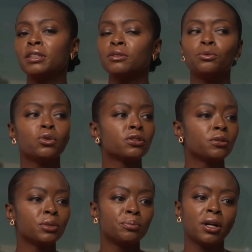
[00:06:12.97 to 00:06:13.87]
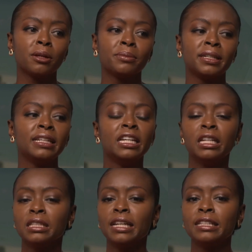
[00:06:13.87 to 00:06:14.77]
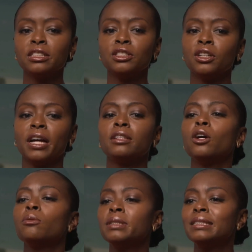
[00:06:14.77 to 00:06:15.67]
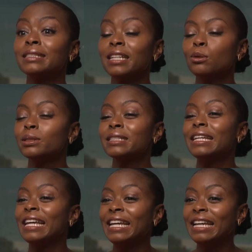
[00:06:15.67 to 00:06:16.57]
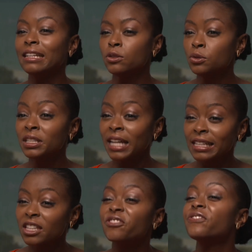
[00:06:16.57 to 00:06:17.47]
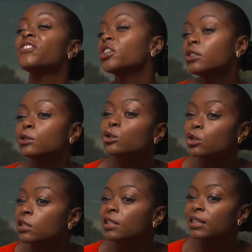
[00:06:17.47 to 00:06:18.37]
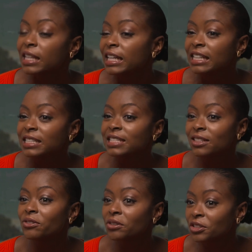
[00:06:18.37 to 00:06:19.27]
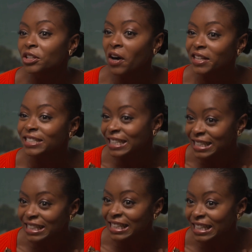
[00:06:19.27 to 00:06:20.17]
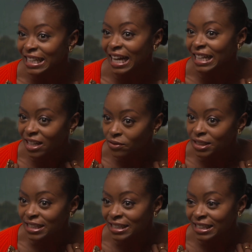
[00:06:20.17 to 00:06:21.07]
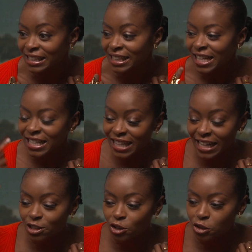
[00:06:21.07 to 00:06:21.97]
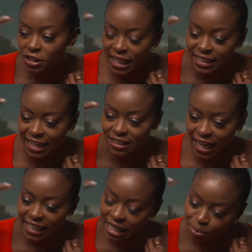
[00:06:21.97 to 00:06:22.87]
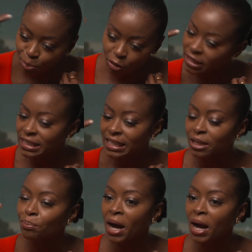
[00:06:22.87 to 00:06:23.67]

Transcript: in the wardrobe department, they, you know, had known me since I was a kid doing like the first things of, you know, artistically that I had ever done that create, that like imprinted in